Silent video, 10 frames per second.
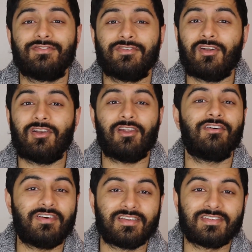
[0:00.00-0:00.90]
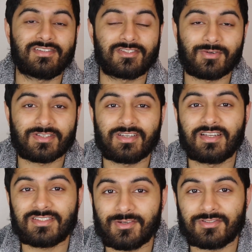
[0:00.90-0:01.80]
if you don't laugh at this situation
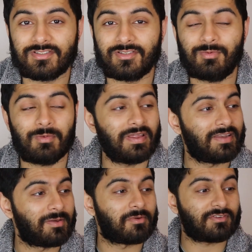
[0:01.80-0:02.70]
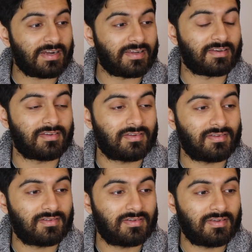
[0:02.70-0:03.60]
at Chelsea, you probably end up crying.
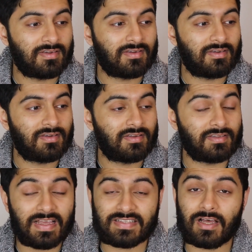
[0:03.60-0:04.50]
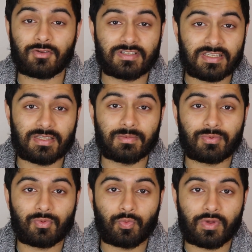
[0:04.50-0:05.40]
That's how deep
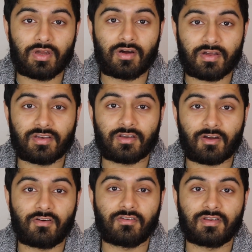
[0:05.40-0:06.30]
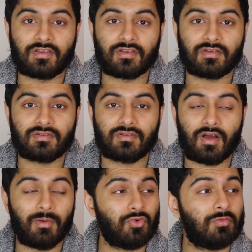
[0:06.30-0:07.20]
we are in currently.
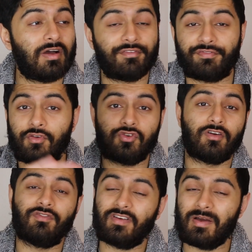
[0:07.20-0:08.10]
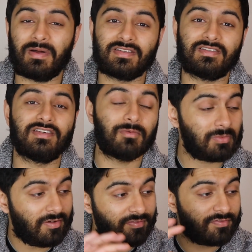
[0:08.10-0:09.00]
I'm talking about future. Forget about the season. I'm
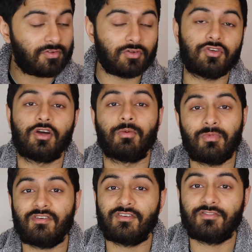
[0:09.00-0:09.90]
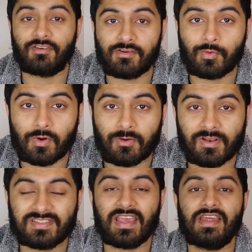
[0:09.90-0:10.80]
talking about future. I'm very, very worried.
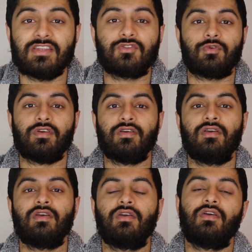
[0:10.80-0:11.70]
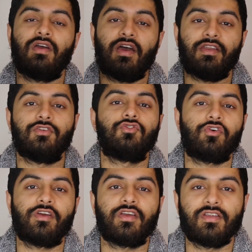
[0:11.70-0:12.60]
Let's get into it and
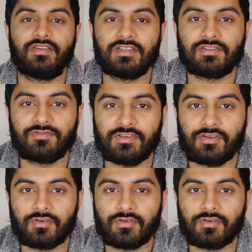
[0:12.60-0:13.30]
enjoy this video.